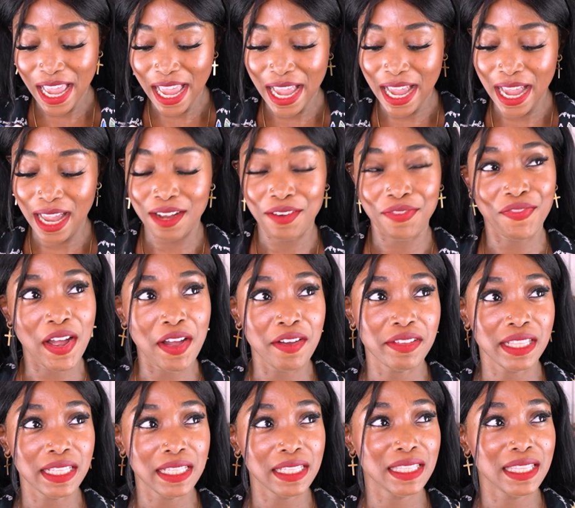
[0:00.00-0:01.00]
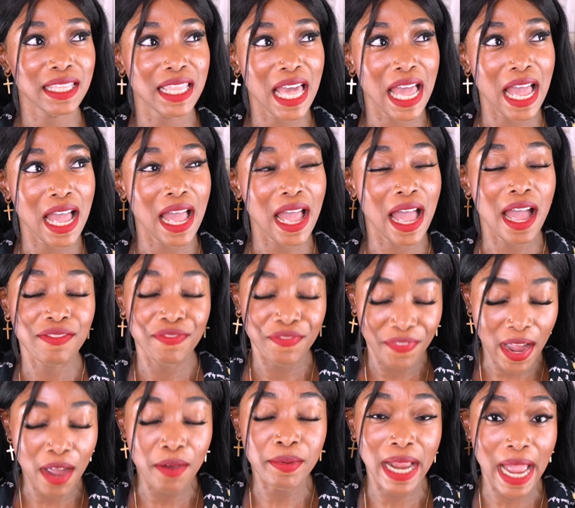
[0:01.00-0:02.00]
and found
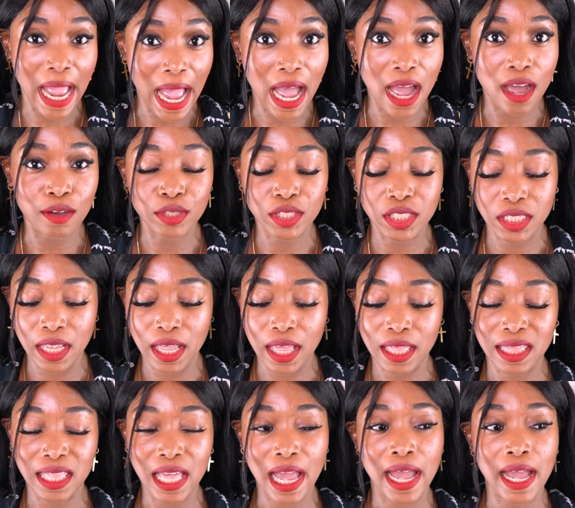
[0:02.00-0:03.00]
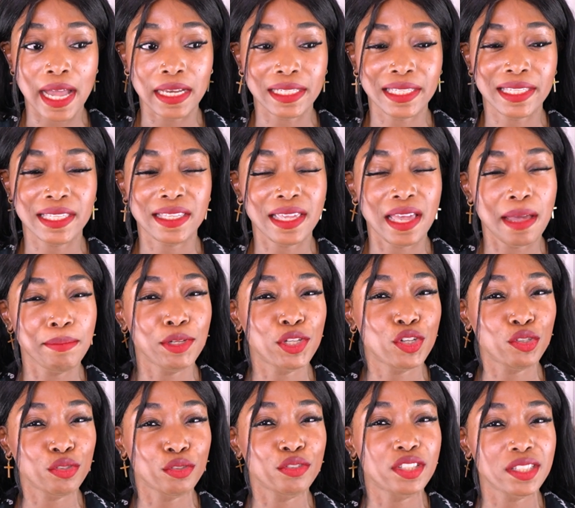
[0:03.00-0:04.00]
out that
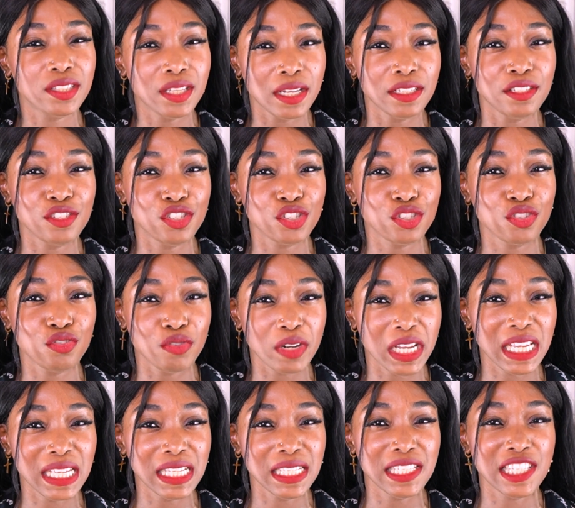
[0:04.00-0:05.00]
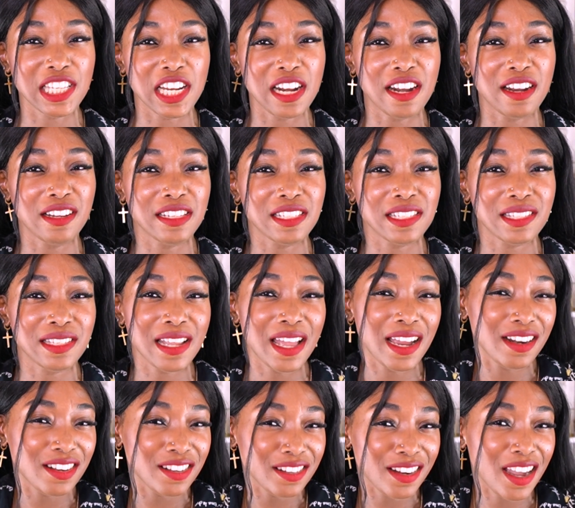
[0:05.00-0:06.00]
chemical sunscreens
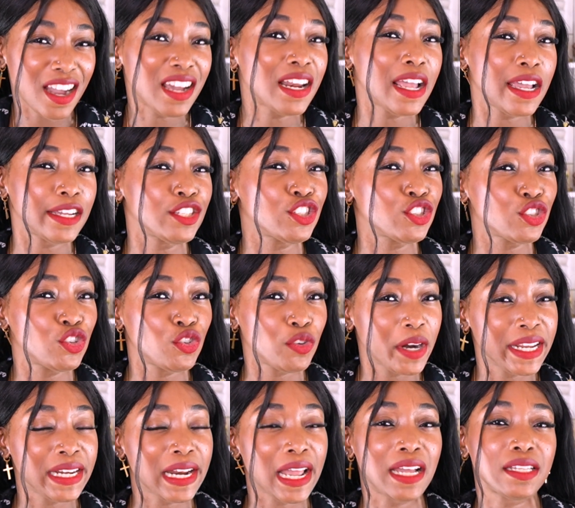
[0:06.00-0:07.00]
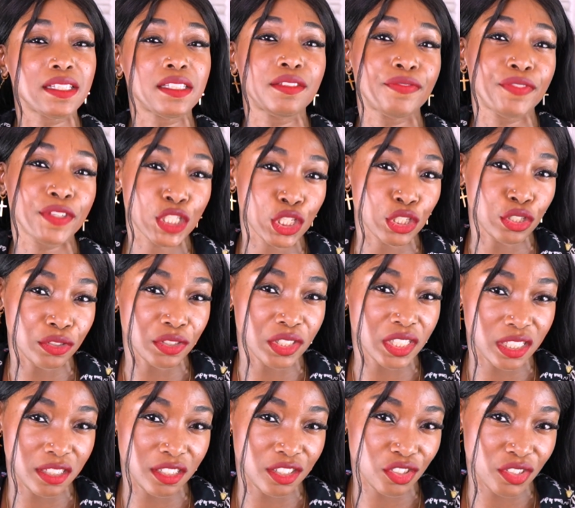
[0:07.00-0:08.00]
are not as great as physical
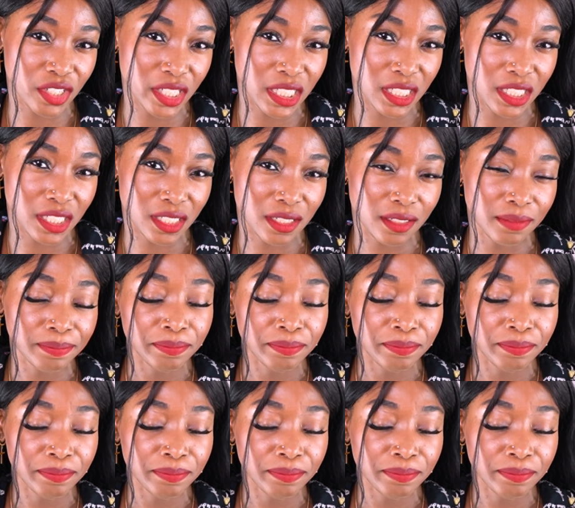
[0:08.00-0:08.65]
sunscreens.